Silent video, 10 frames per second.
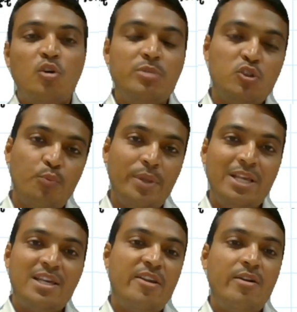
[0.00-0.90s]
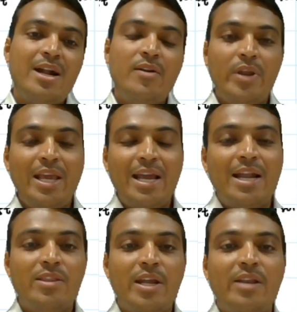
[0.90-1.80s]
of the superior thyroid artery
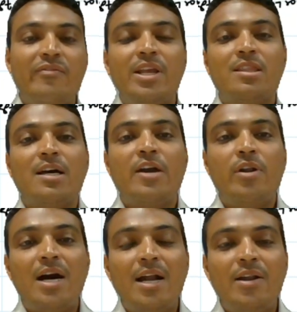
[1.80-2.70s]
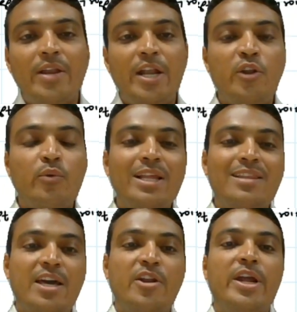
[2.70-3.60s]
and the inferior thyroid artery during
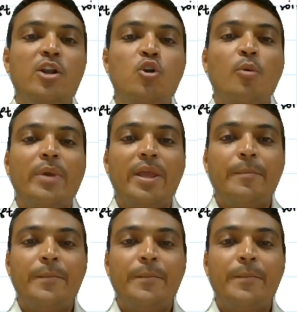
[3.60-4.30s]
thyroidectomy.